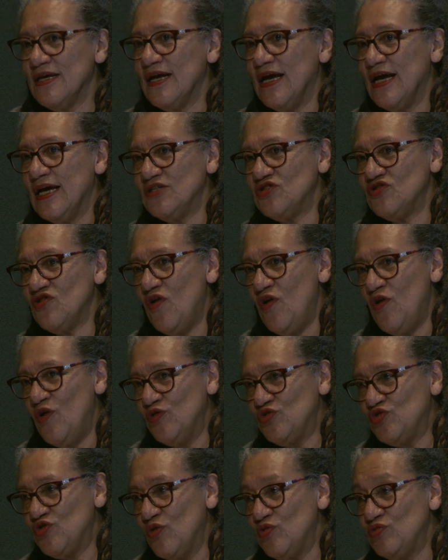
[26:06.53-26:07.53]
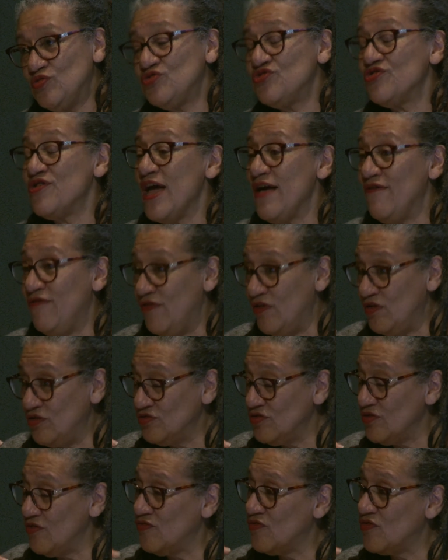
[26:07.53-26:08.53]
has also
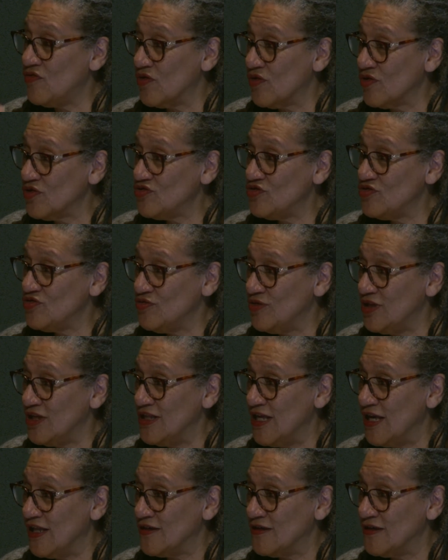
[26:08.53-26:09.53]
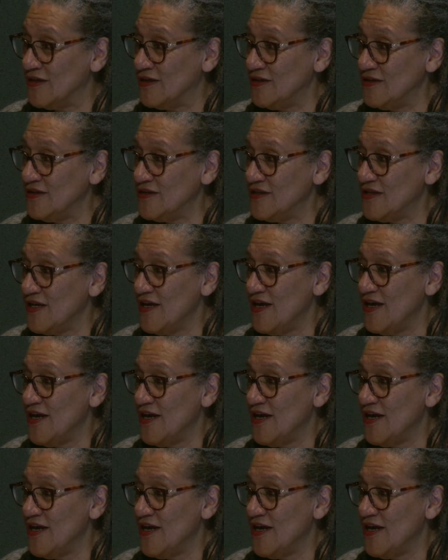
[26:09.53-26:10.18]
traveled, of course, to the Netherlands.